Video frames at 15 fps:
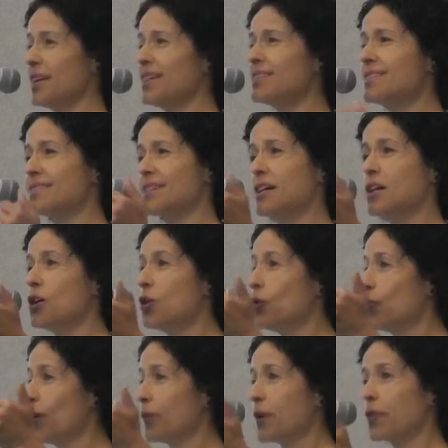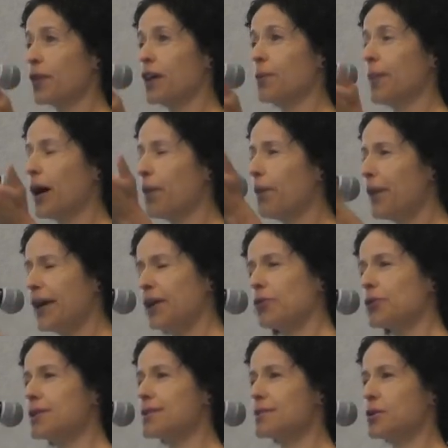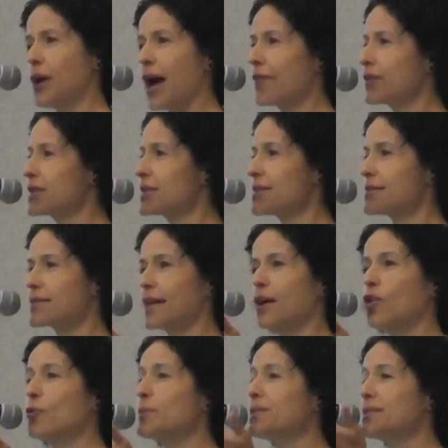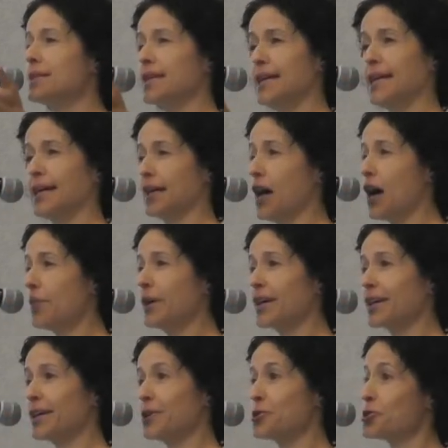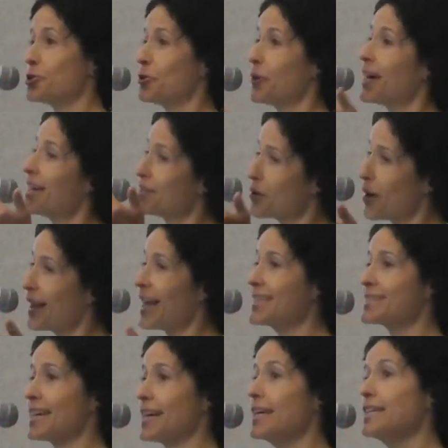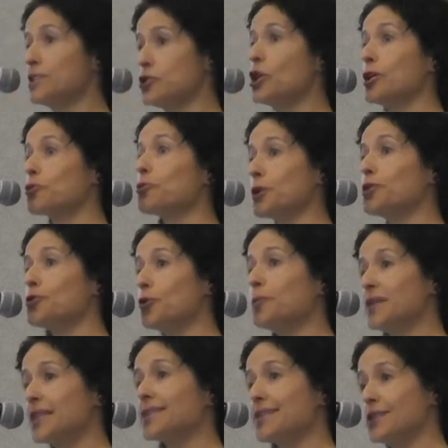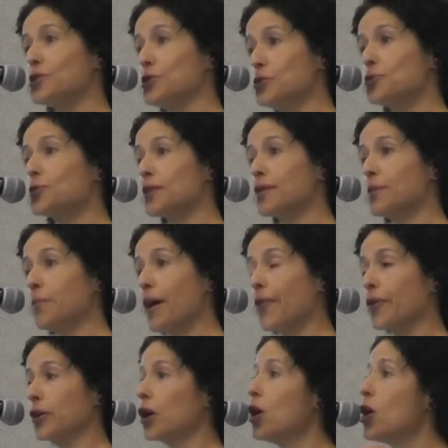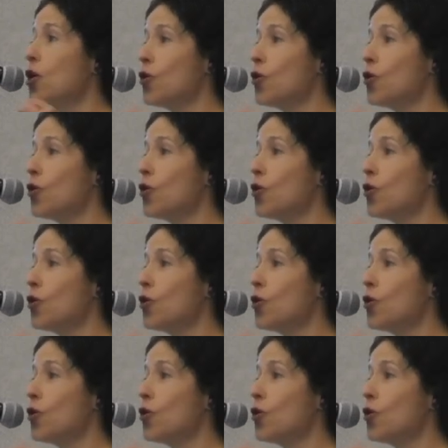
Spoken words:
It is, when we think about parents having to stay home, it's an economic issue and as a gender issue because it's usually the mother.